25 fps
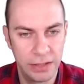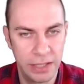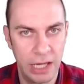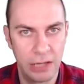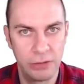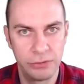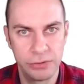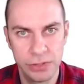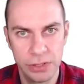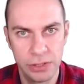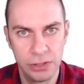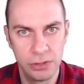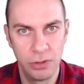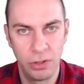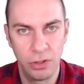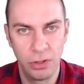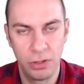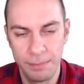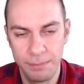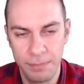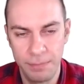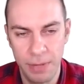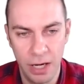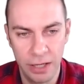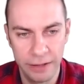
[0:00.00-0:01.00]
$1,000
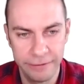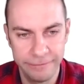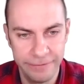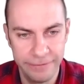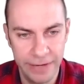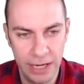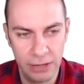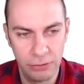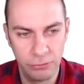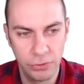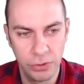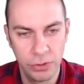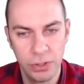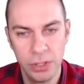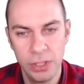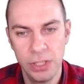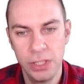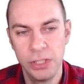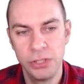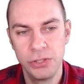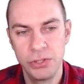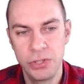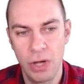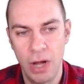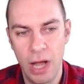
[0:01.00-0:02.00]
par value.
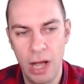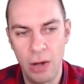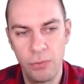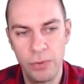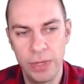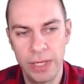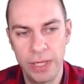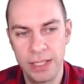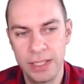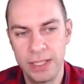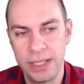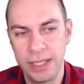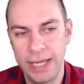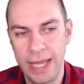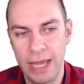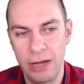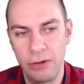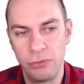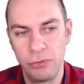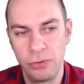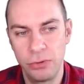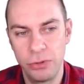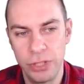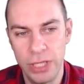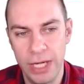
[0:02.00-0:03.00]
So how are we going to
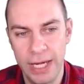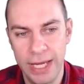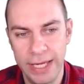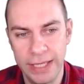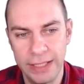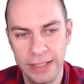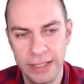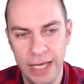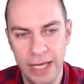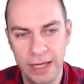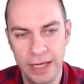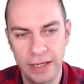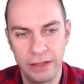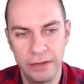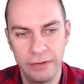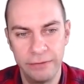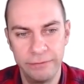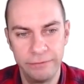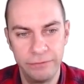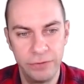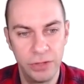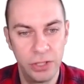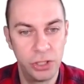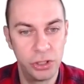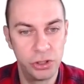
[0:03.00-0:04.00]
calculate that
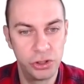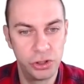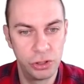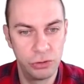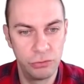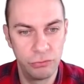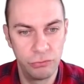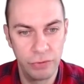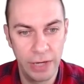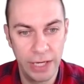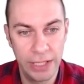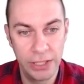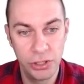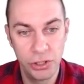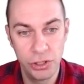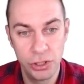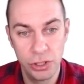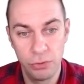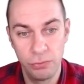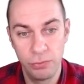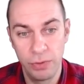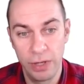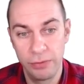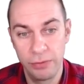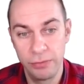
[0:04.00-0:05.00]
conversion ratio?
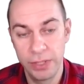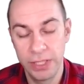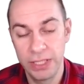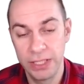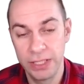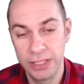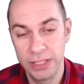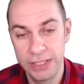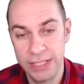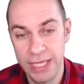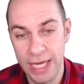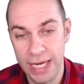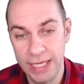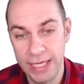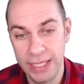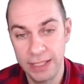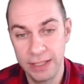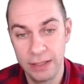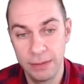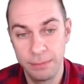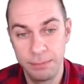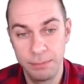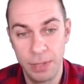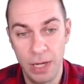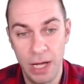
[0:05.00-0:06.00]
Well, we're going to take
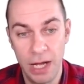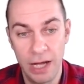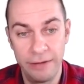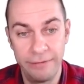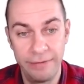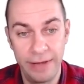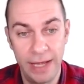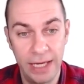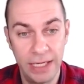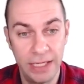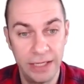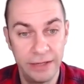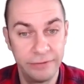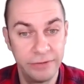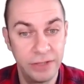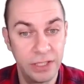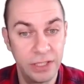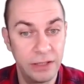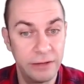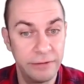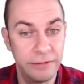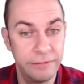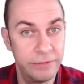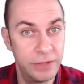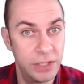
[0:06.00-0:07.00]
the par value of the
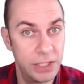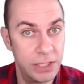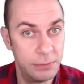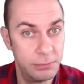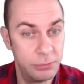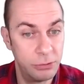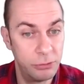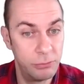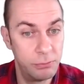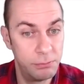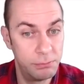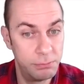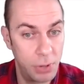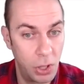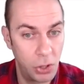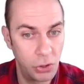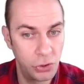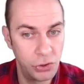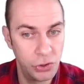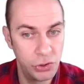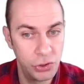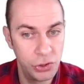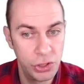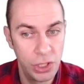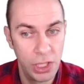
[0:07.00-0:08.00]
convertible
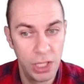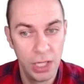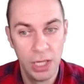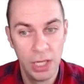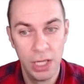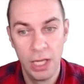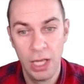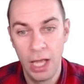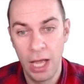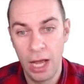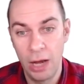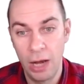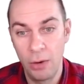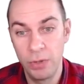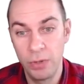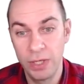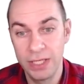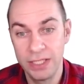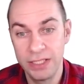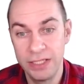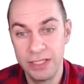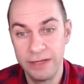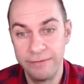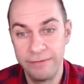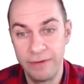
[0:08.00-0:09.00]
bond, and we're
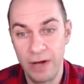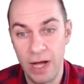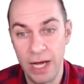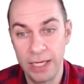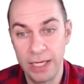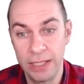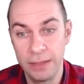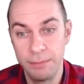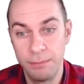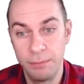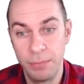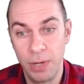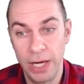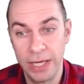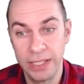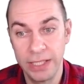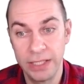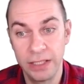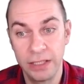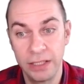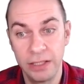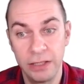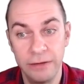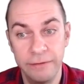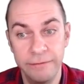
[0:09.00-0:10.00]
going to divide by
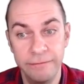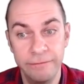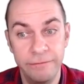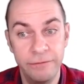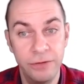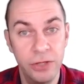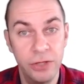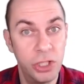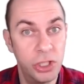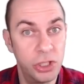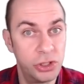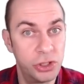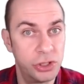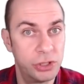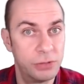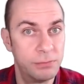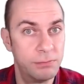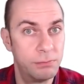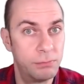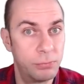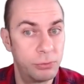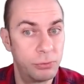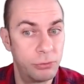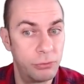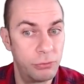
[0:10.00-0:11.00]
the
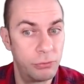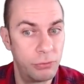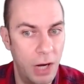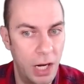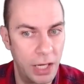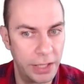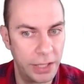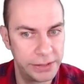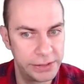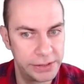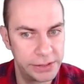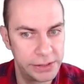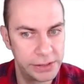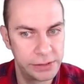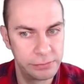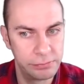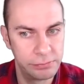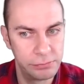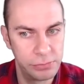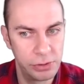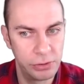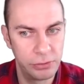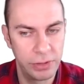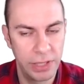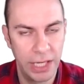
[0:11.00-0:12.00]
conversion price.
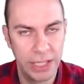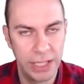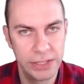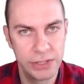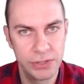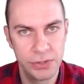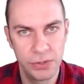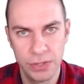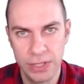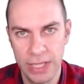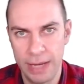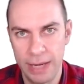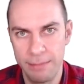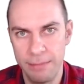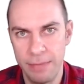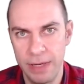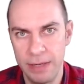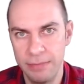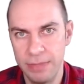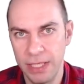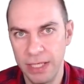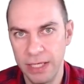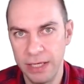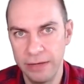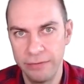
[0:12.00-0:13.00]
Okay, so that may
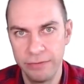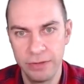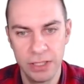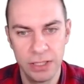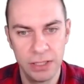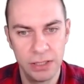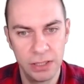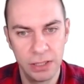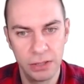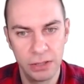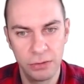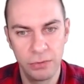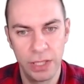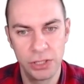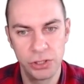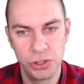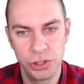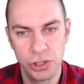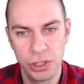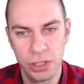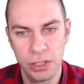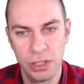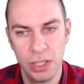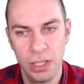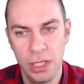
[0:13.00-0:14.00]
be given in the
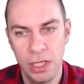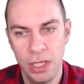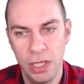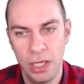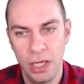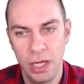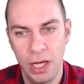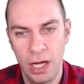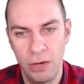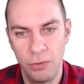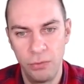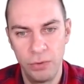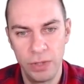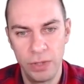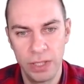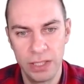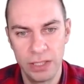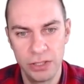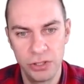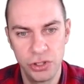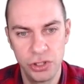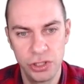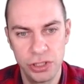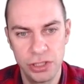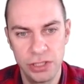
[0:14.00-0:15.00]
question. We're going
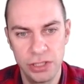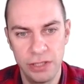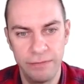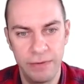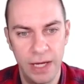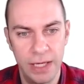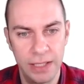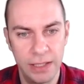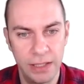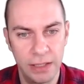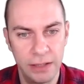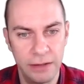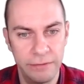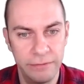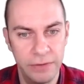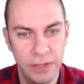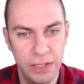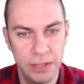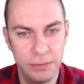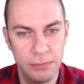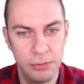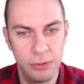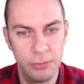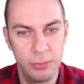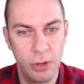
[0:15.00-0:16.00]
to just divide the
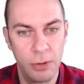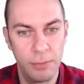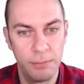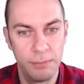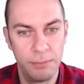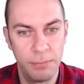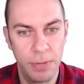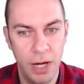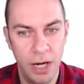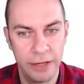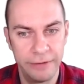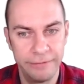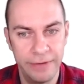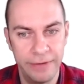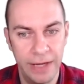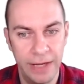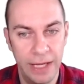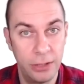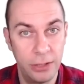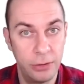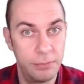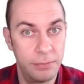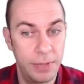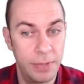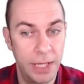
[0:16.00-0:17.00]
convertible bond par
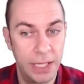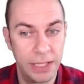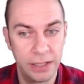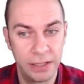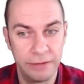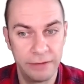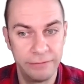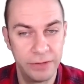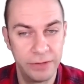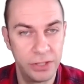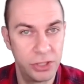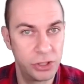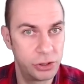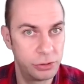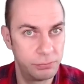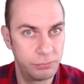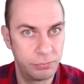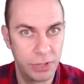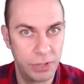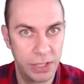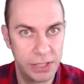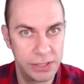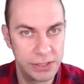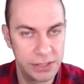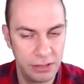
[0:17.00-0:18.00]
value by the conversion
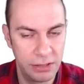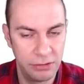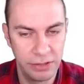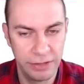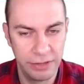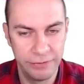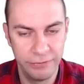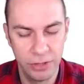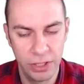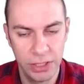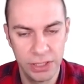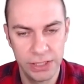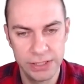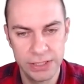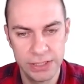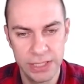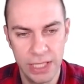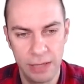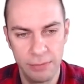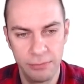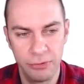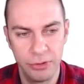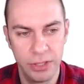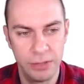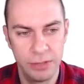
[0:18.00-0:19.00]
price. And I'll give you an
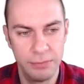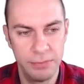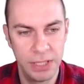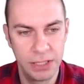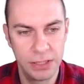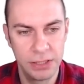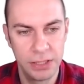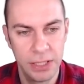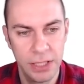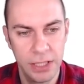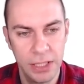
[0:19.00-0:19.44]
example in a minute.